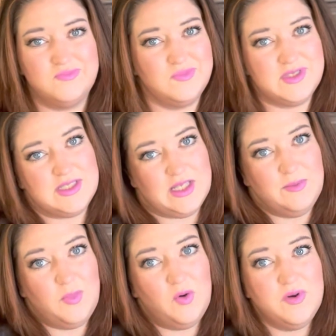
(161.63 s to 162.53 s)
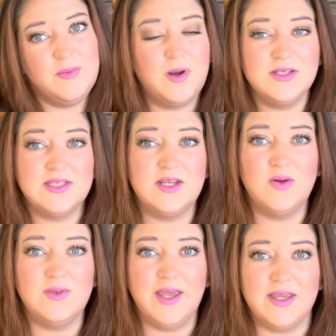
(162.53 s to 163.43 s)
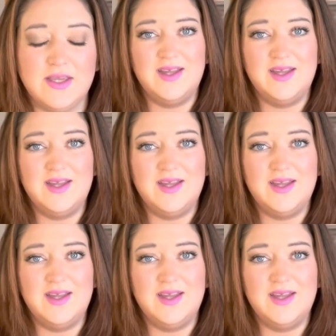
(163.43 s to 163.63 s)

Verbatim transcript: skip over the parts I don't like.